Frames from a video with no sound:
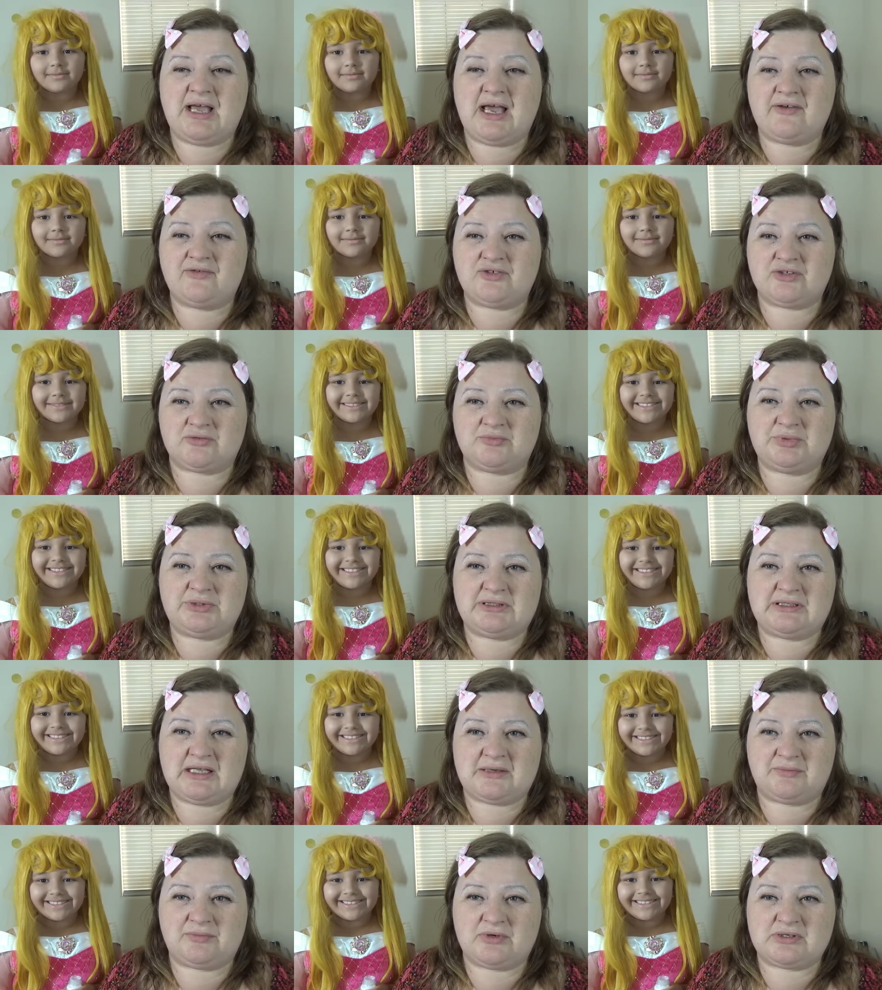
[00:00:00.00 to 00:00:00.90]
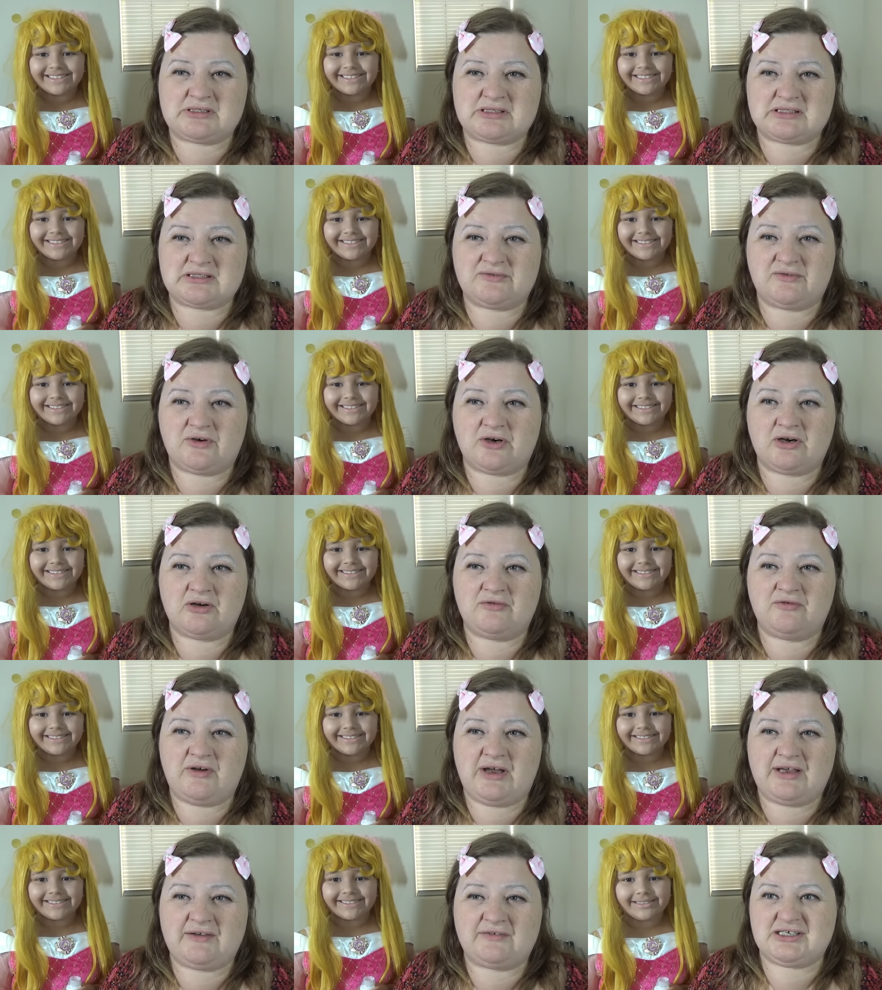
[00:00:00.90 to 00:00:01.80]
Speaker 1: going to speed it up with
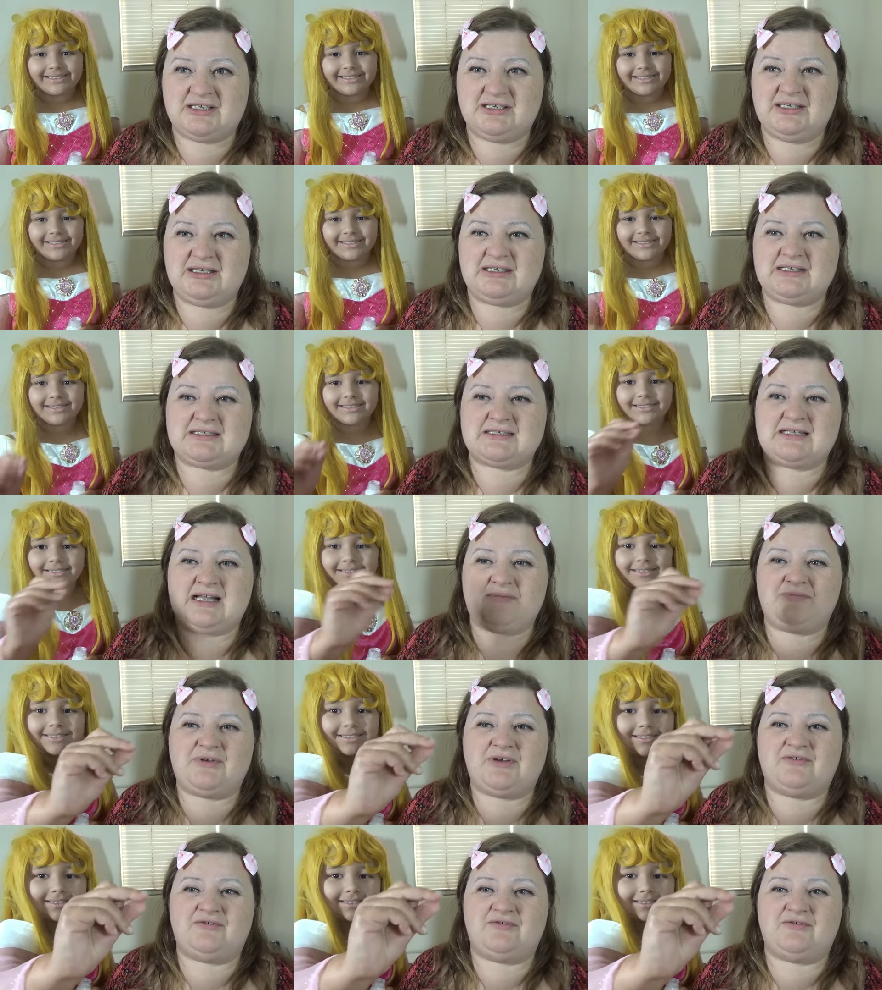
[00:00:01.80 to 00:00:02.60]
magic. Lilly, snap your